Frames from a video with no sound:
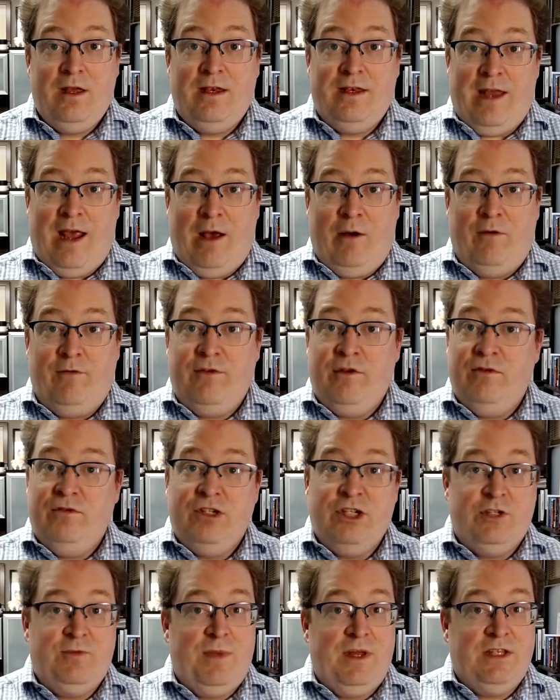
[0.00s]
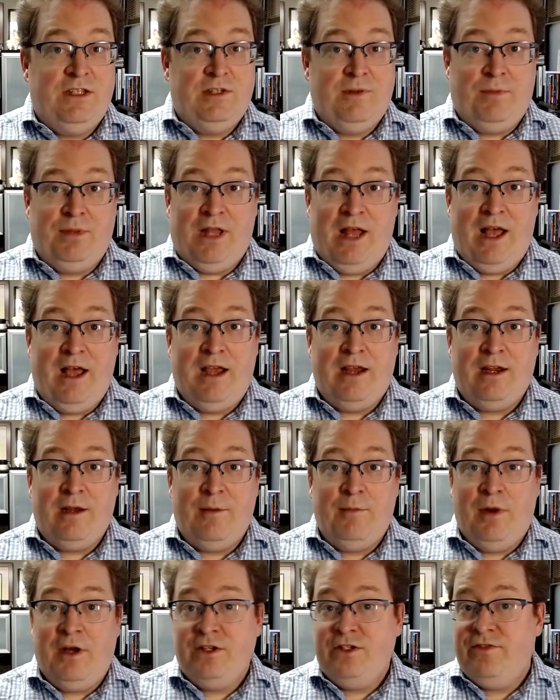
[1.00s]
Now, if you've just been supplying a
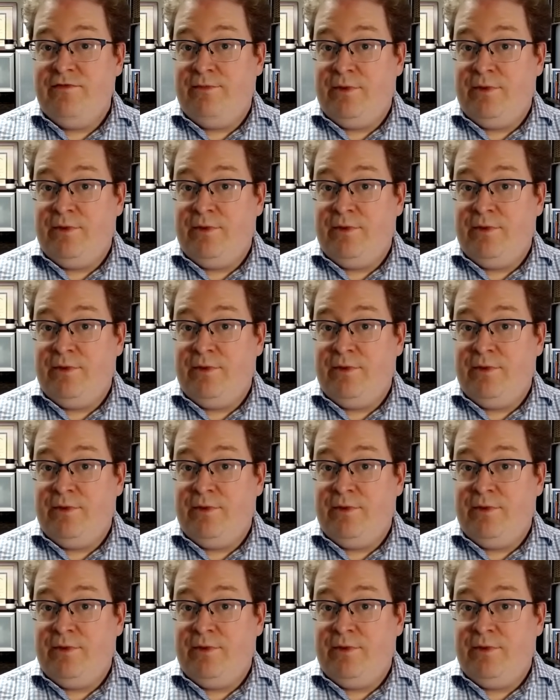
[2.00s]
bunch of